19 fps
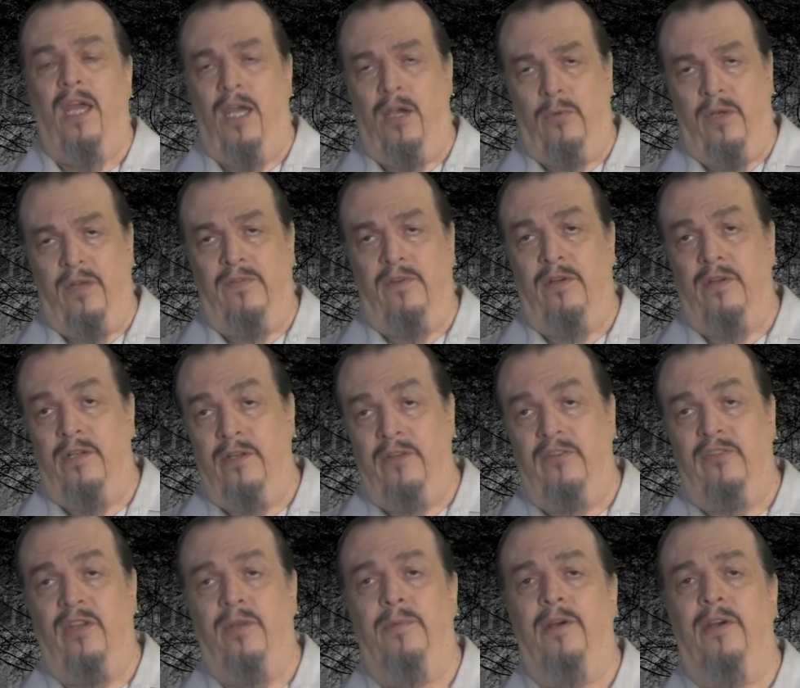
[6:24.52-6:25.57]
However, it
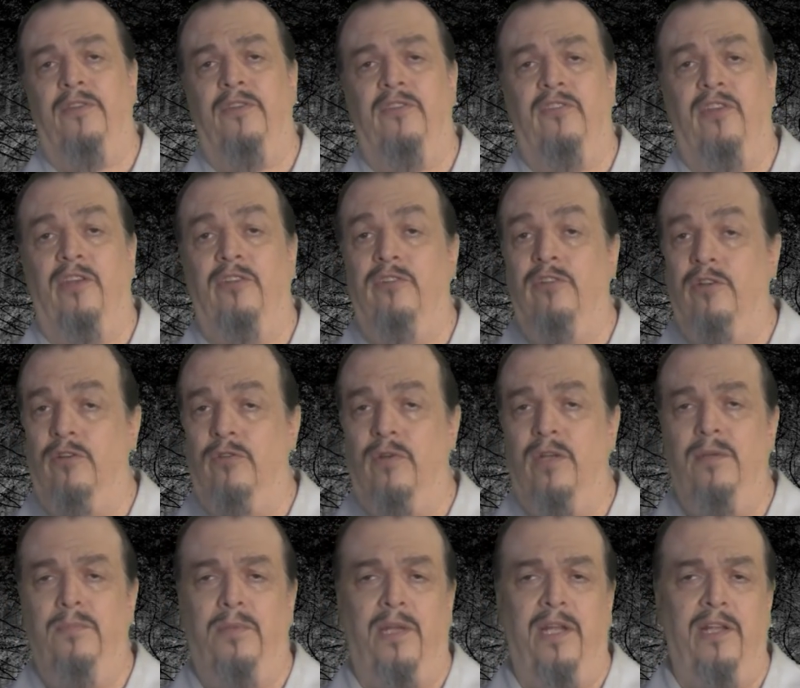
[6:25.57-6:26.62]
is hypothesized that
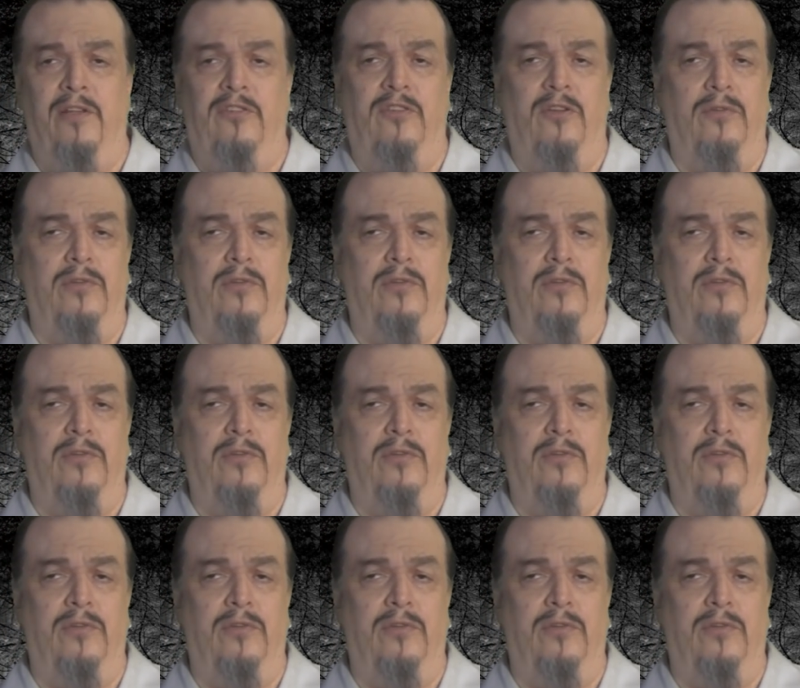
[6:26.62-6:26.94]
green plants